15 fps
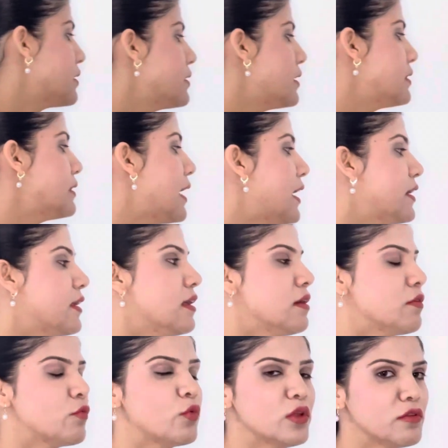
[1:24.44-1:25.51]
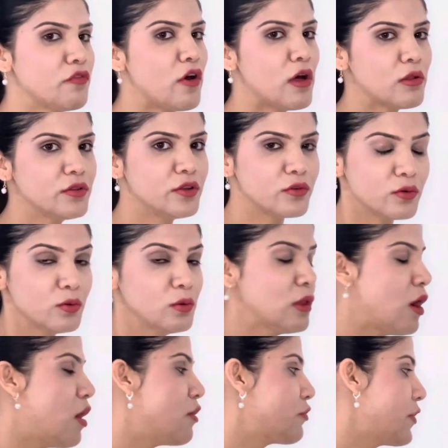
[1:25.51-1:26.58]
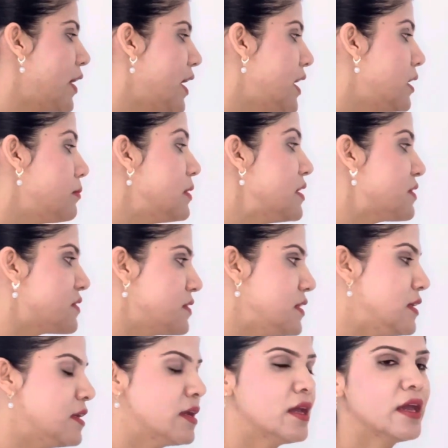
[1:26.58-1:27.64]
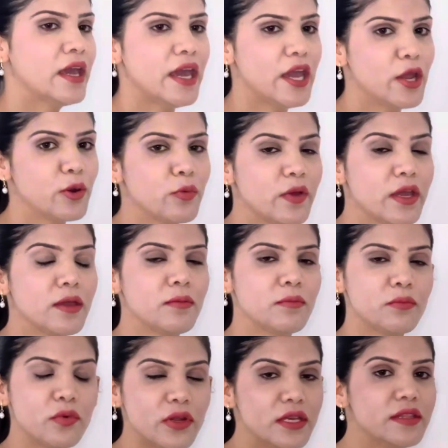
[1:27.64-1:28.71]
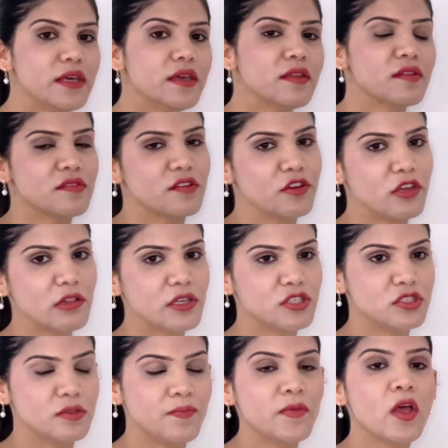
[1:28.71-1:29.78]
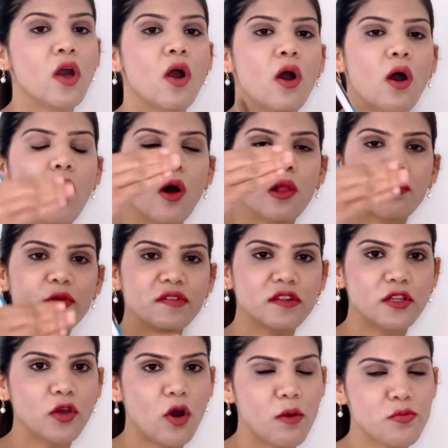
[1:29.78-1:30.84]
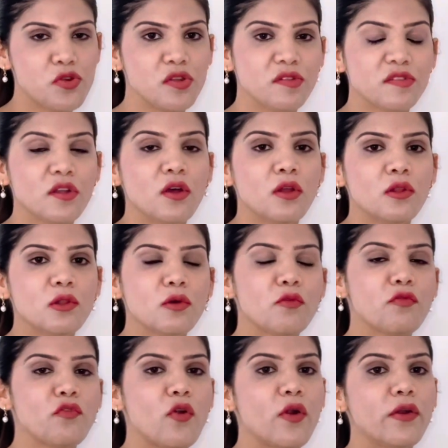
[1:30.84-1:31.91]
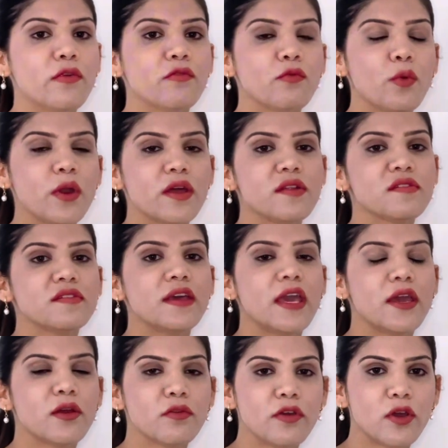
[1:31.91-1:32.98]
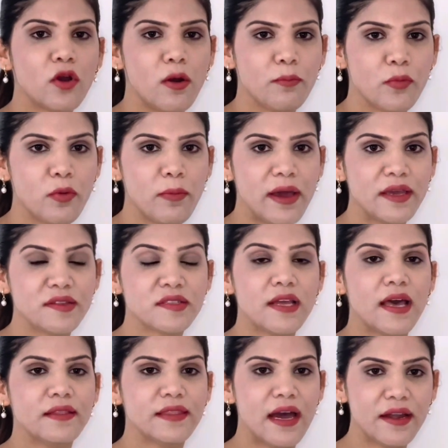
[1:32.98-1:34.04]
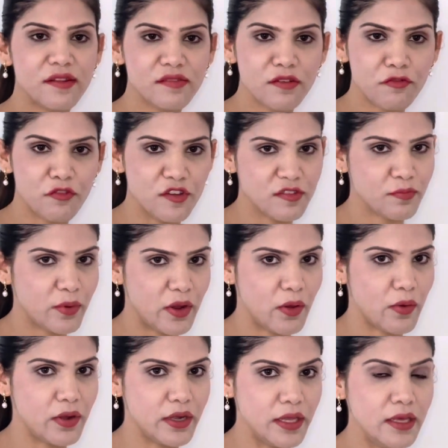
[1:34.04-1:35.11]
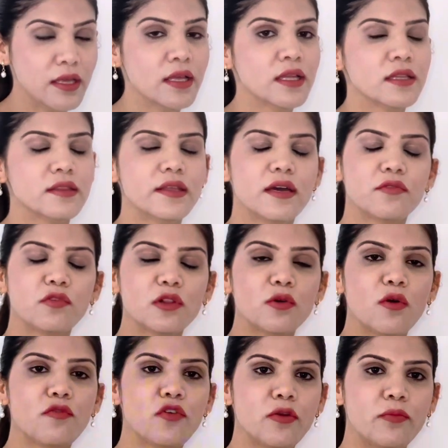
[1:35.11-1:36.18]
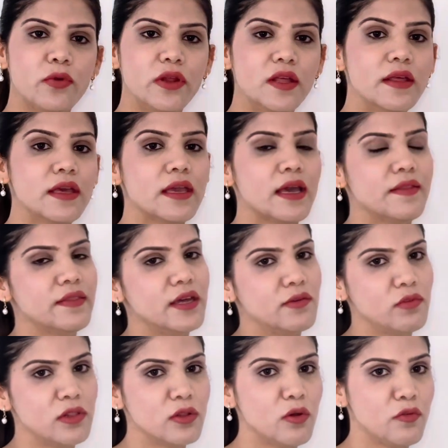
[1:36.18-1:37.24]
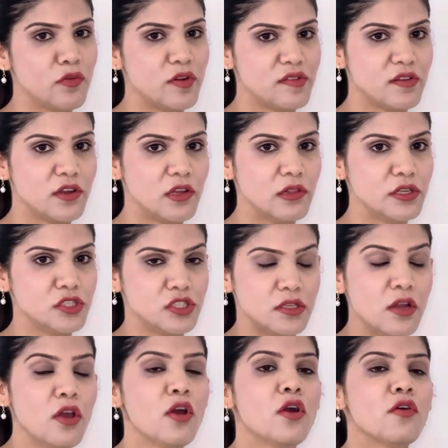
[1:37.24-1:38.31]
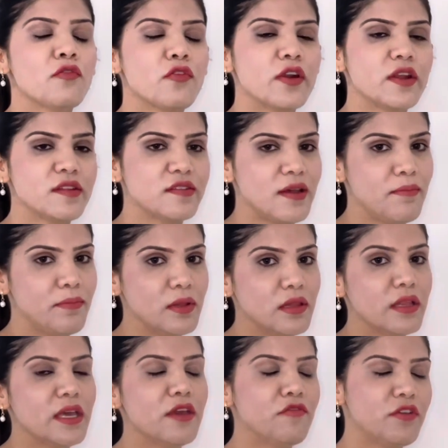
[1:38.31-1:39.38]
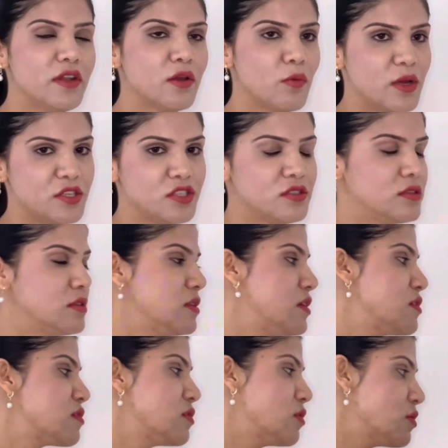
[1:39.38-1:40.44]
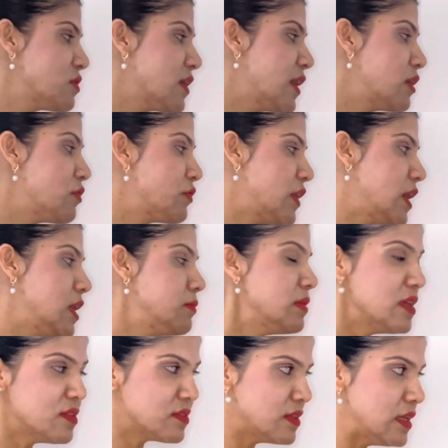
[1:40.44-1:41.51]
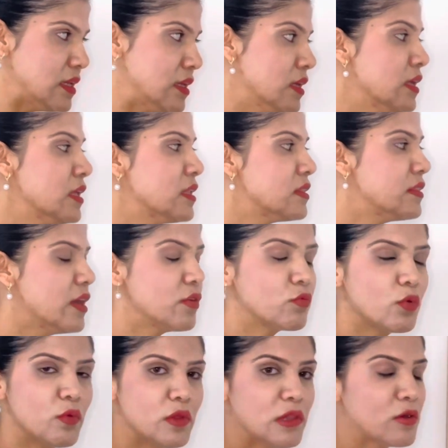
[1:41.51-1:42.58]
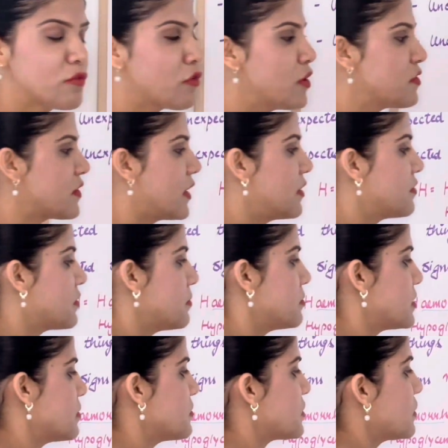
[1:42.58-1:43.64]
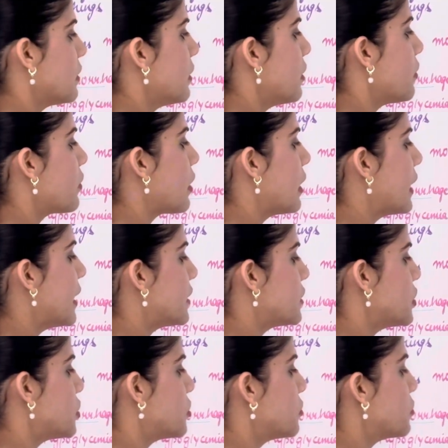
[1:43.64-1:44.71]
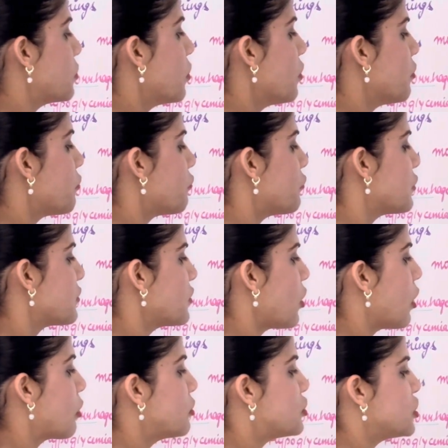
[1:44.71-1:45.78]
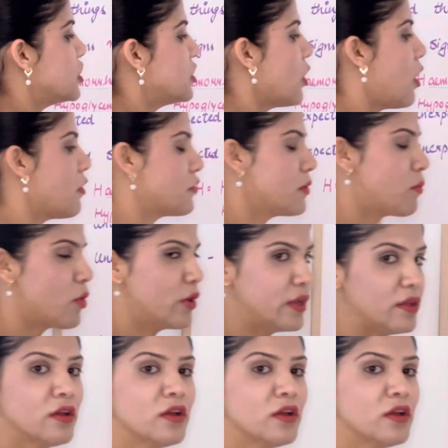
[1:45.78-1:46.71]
than that, we'll follow the rule of ABC: airway, breathing, circulation. Always in the options, look for where is the airway compromised, and that is the first priority. Then we'll go for breathing, and then we'll go for circulation. For example, if in a question there's no sign of A, B, C, then we will look for signs and symptoms related to physiology of the body,